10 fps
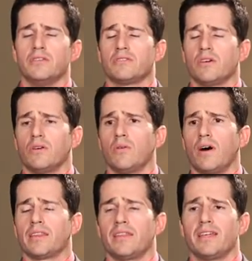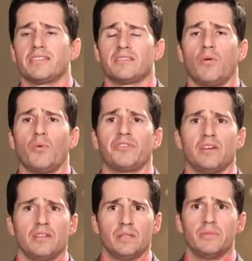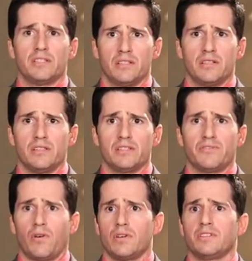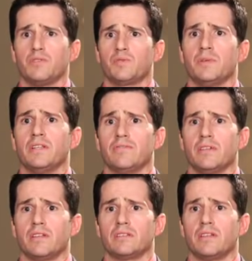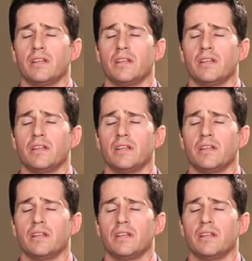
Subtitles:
So I think it's almost unlimited as far as those benefits,